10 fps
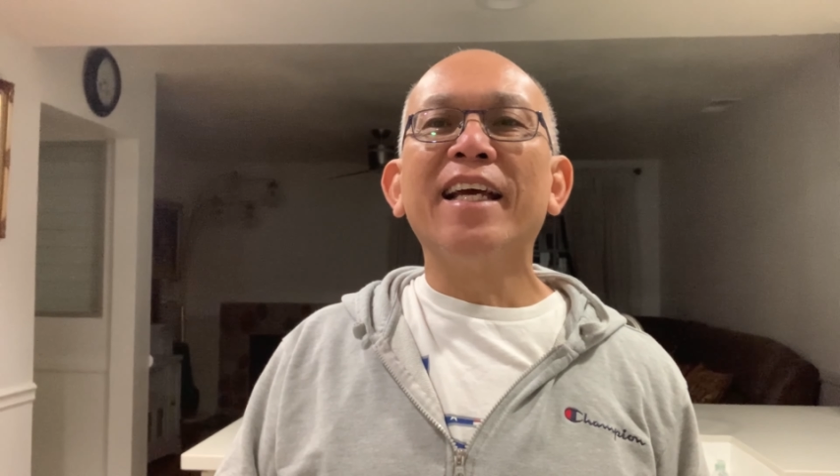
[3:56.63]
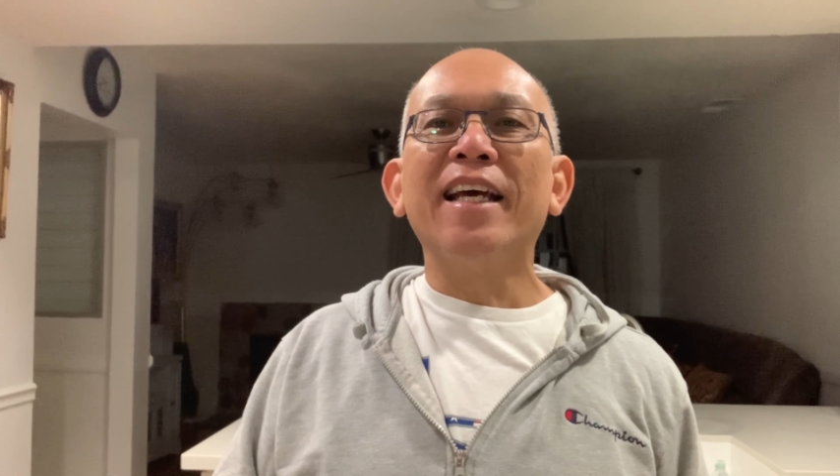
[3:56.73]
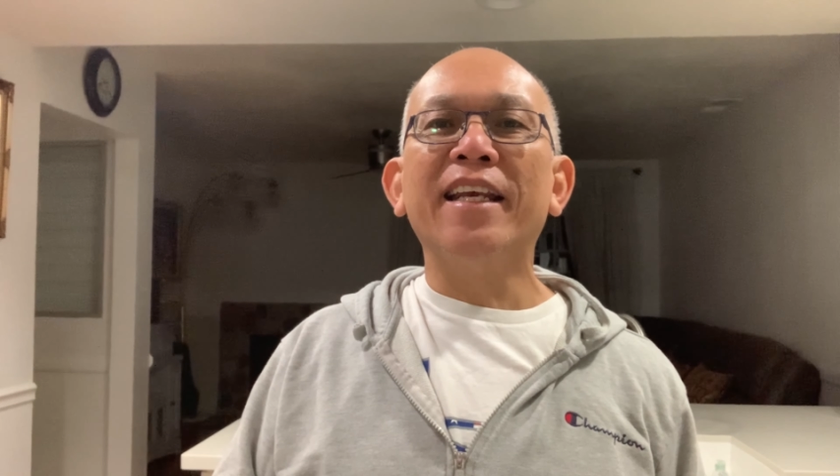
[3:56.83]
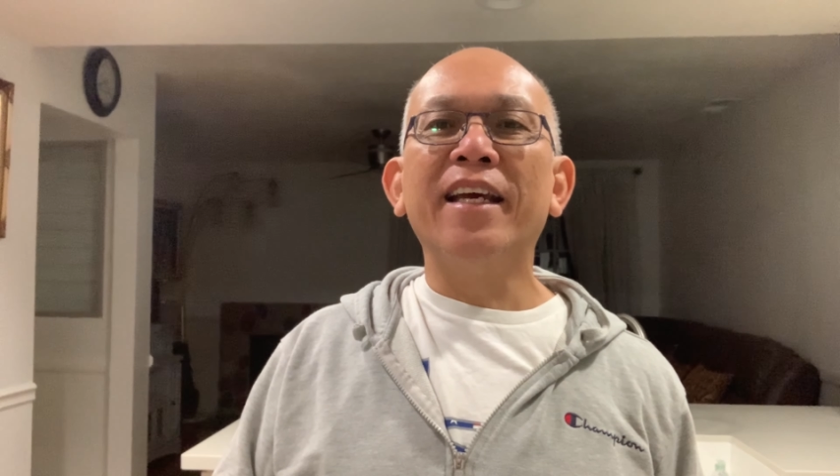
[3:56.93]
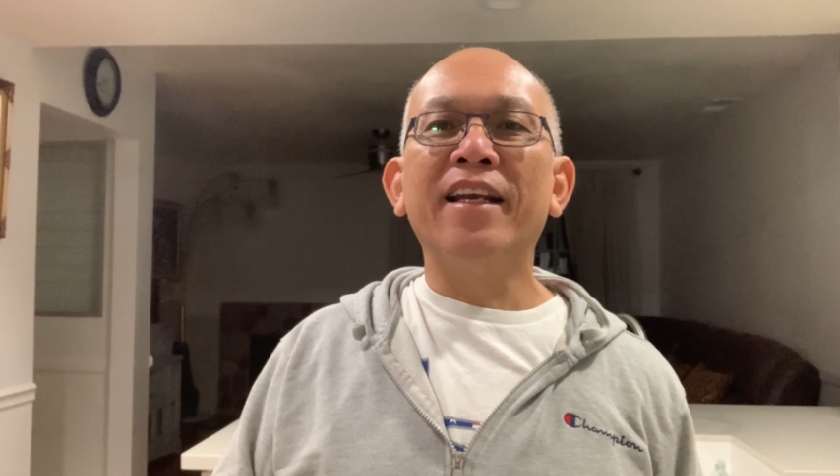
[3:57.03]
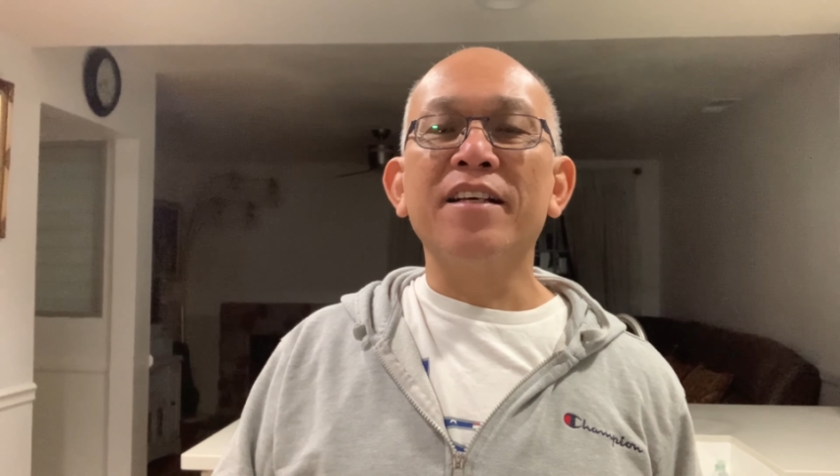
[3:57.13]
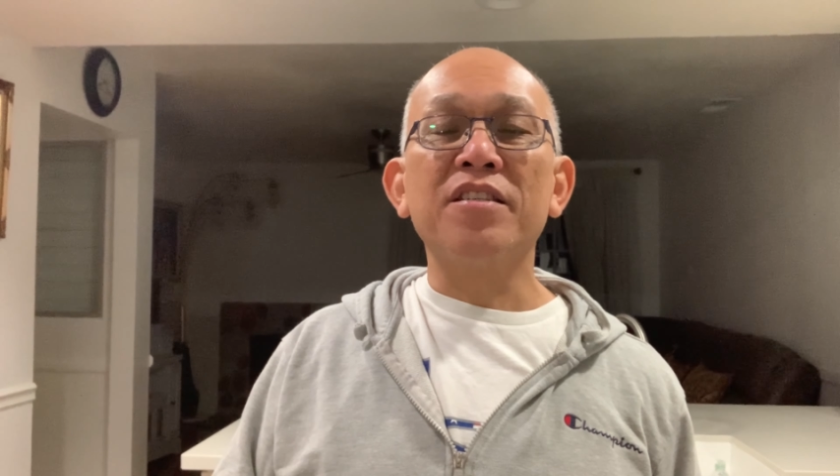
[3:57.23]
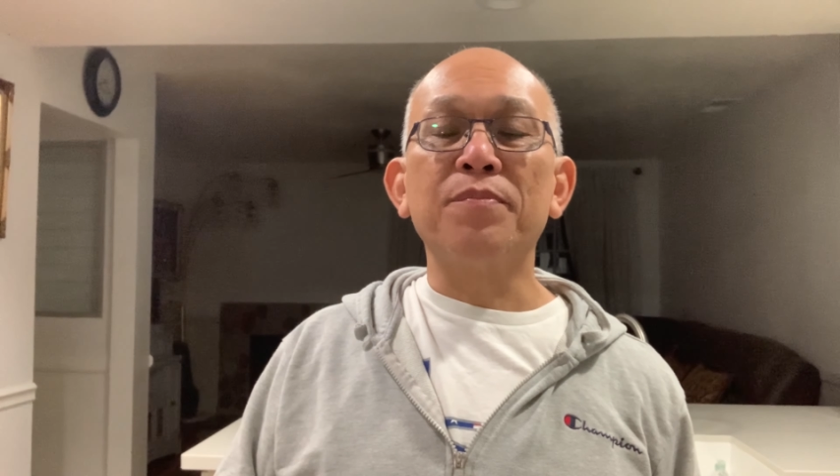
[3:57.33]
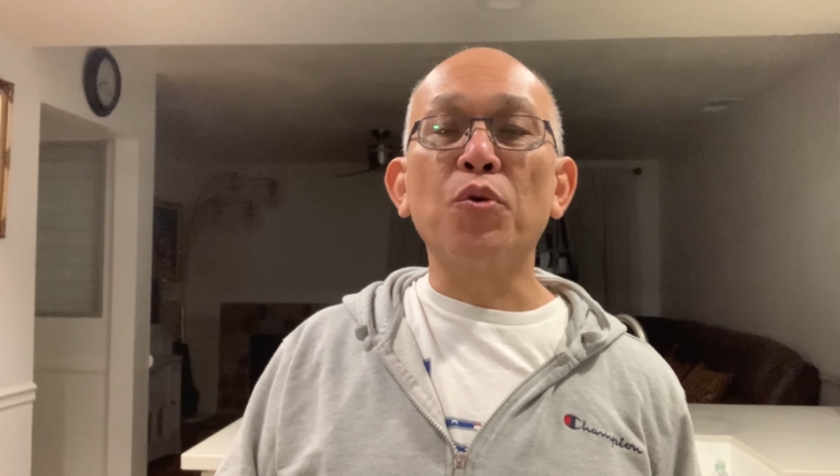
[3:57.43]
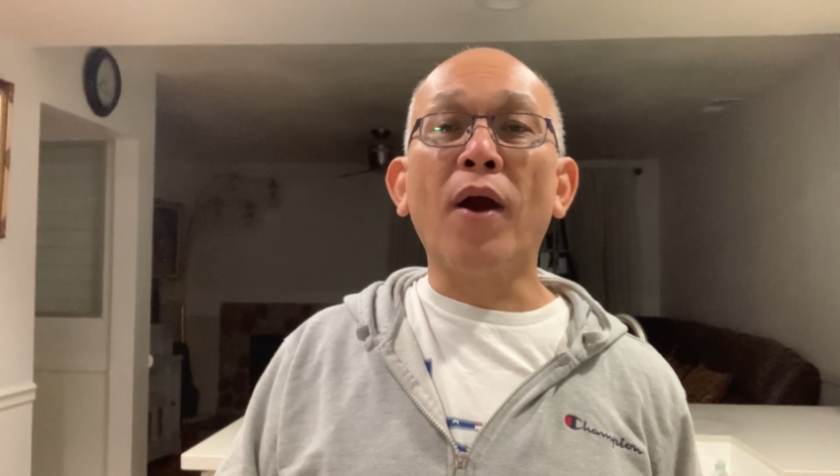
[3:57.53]
and then
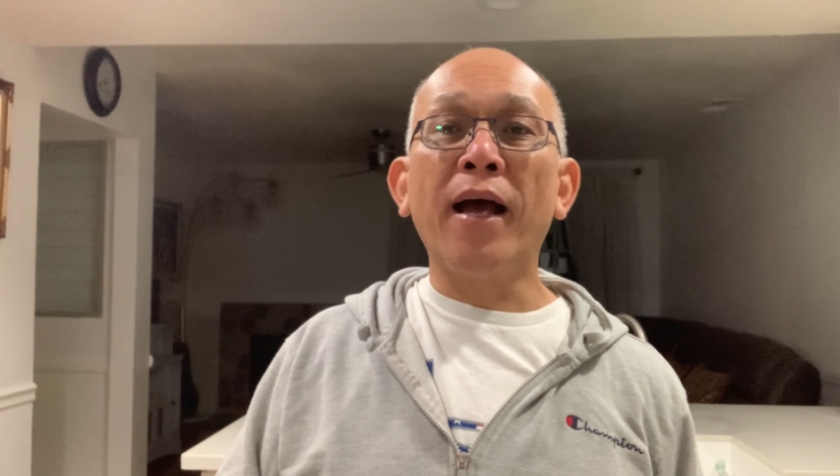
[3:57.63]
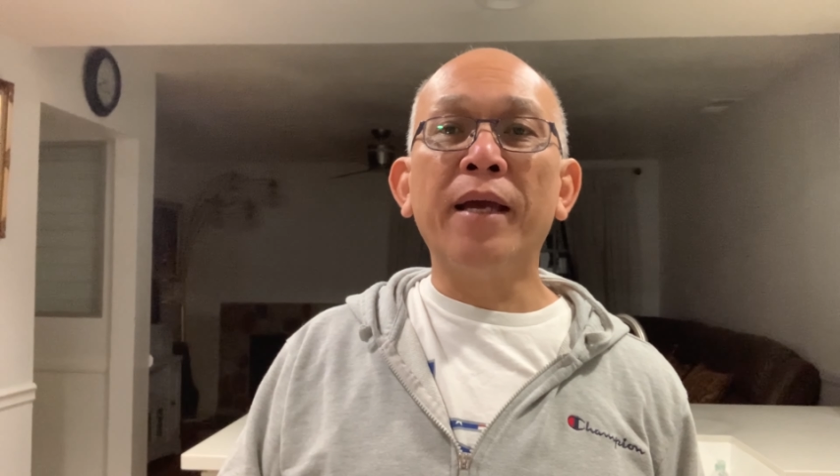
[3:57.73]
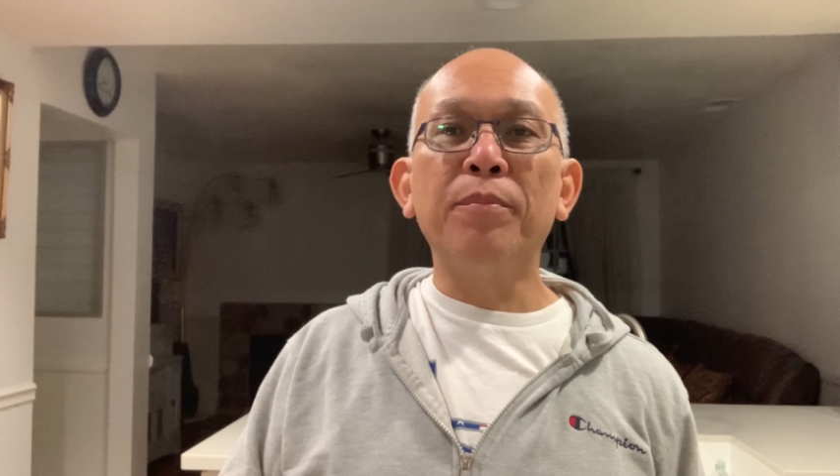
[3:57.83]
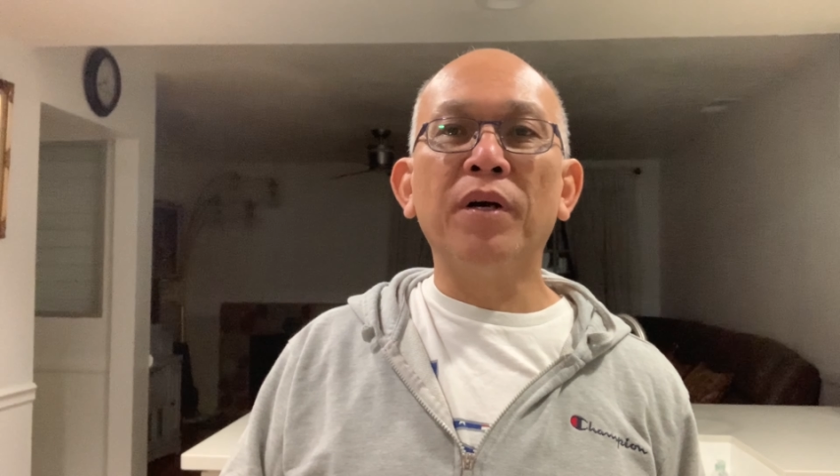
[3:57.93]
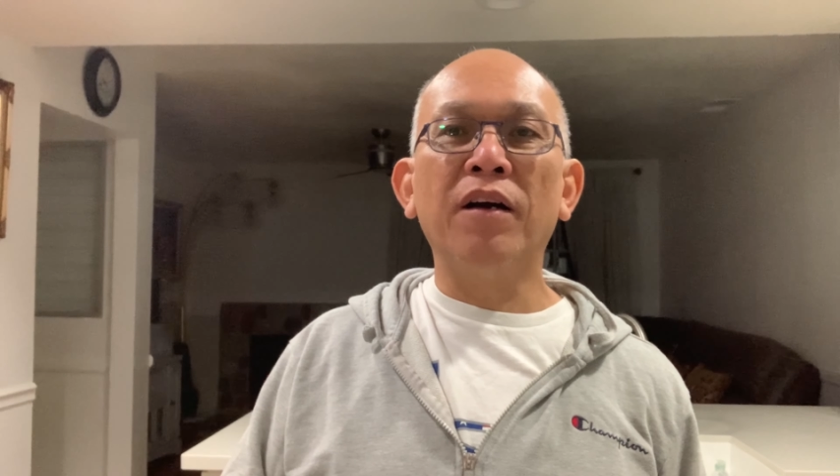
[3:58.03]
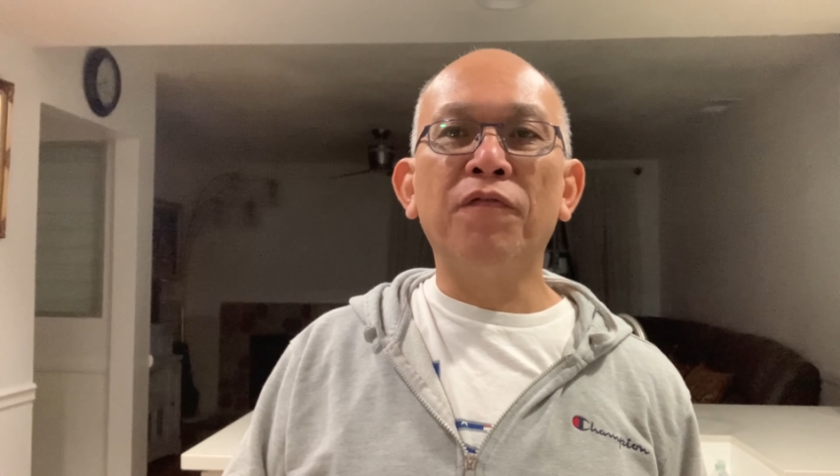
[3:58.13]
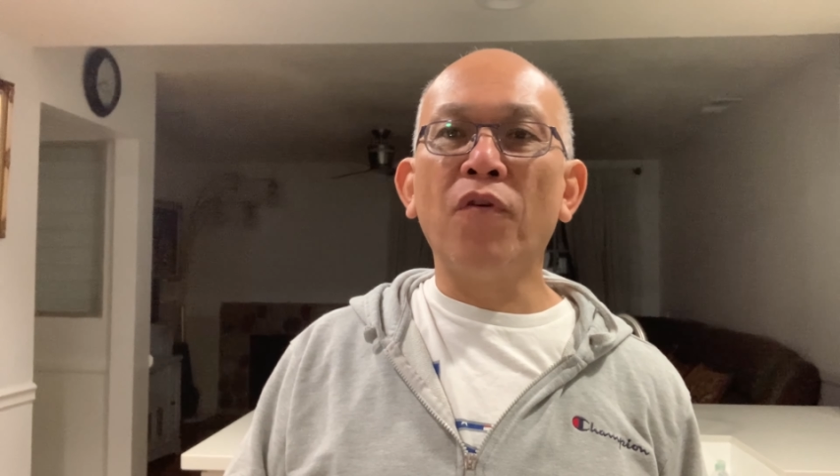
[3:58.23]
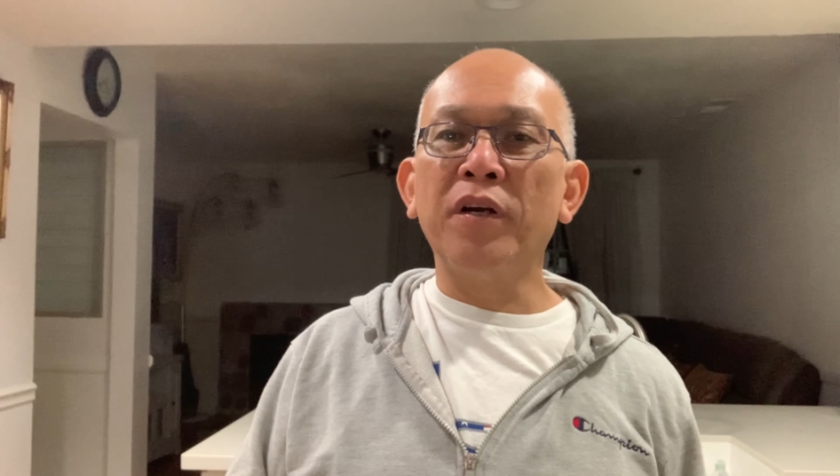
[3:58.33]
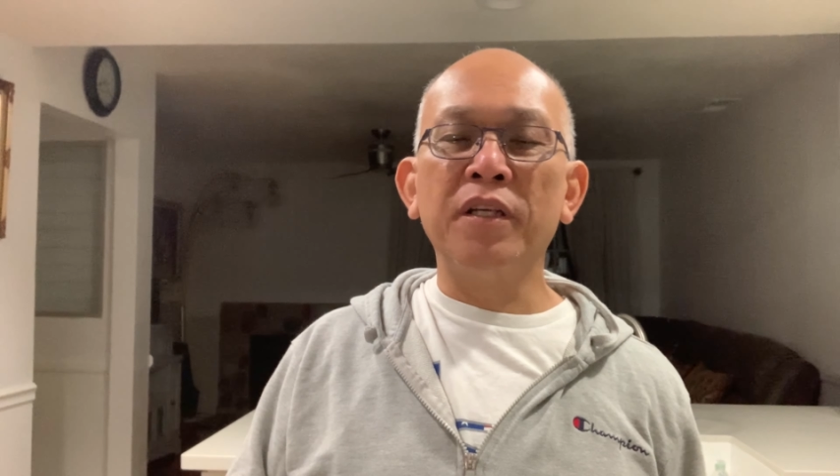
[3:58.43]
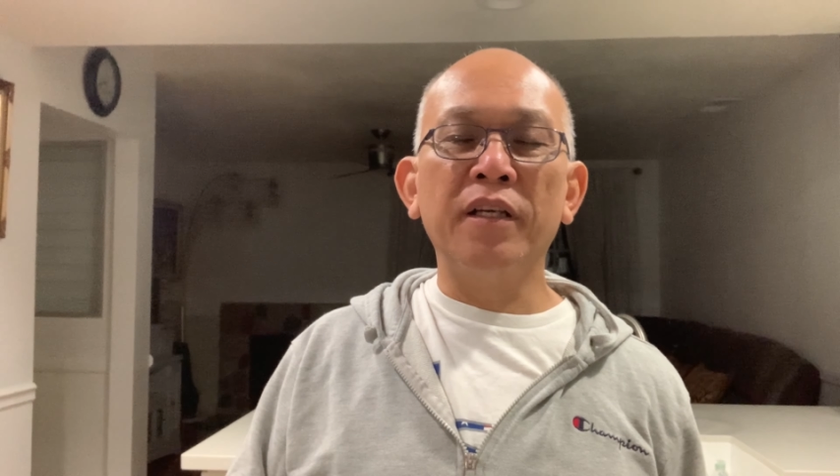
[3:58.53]
subscribe for
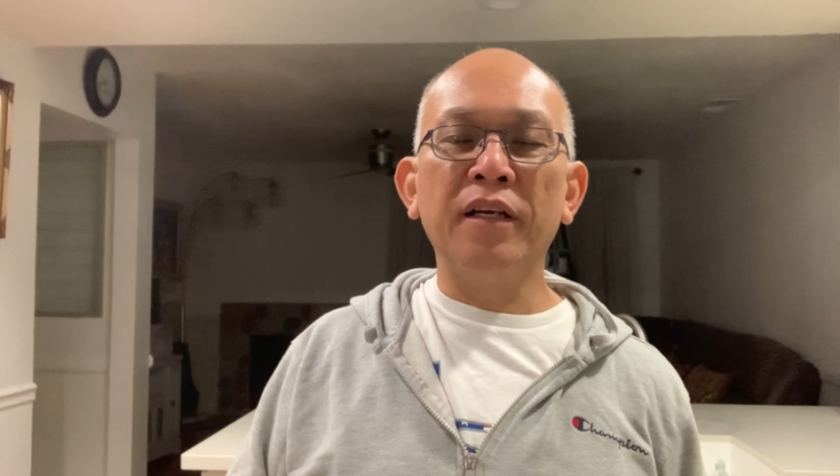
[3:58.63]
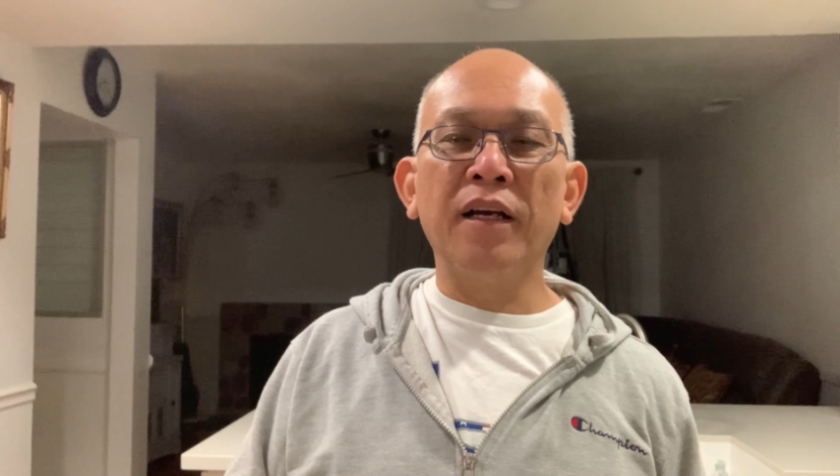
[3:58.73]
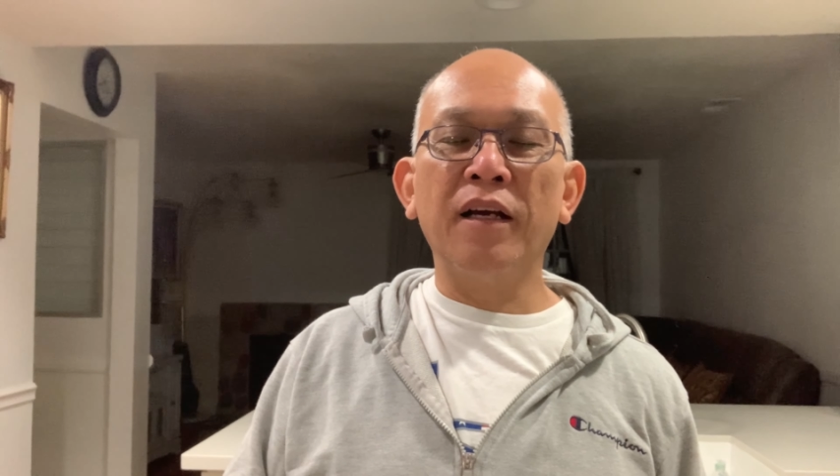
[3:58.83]
any